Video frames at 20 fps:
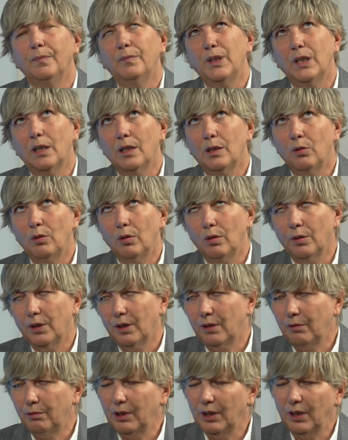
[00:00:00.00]
we are called
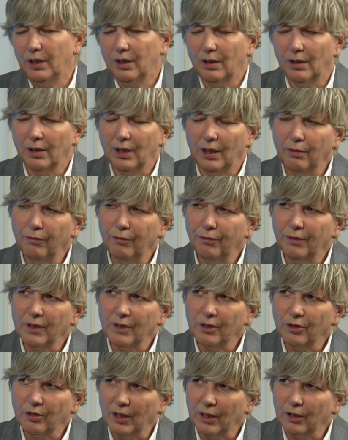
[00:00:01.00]
a critical
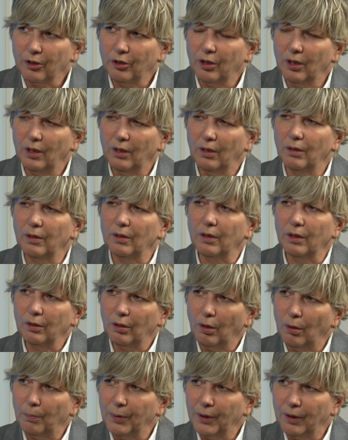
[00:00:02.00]
infrastructure on the
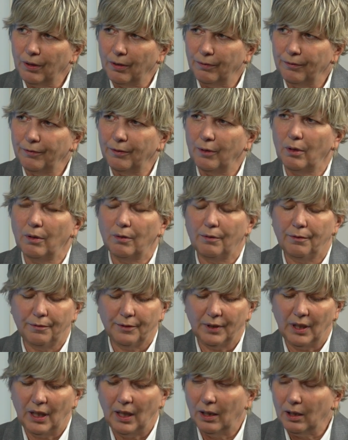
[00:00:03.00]
topic of
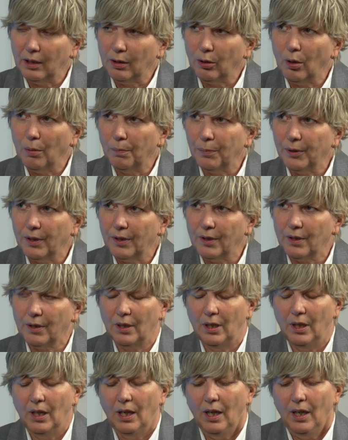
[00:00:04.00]
the helicopters.
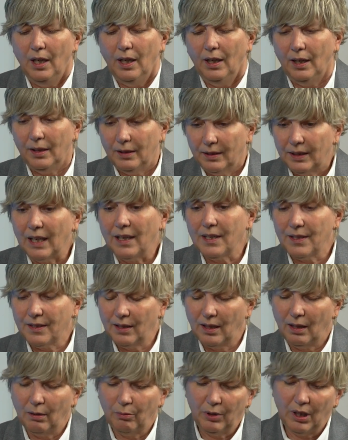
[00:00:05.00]
And yes,
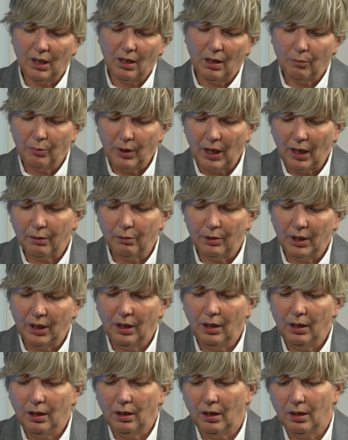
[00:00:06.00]
there we are
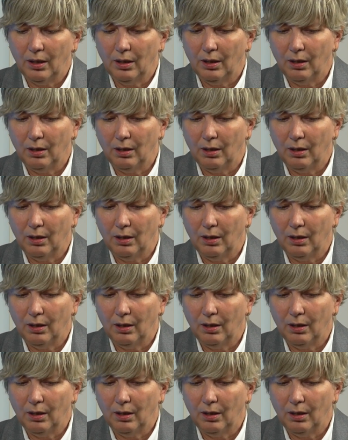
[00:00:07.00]
very